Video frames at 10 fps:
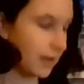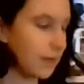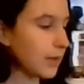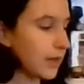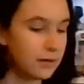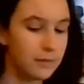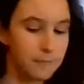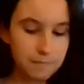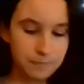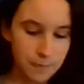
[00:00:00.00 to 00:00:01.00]
There we
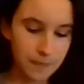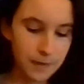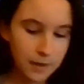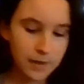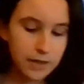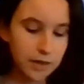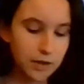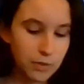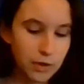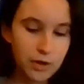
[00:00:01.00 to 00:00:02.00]
go. Now
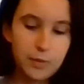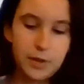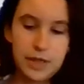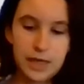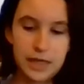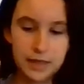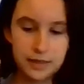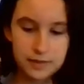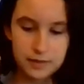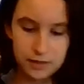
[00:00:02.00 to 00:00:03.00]
you want to open
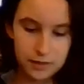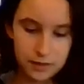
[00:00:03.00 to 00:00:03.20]
these.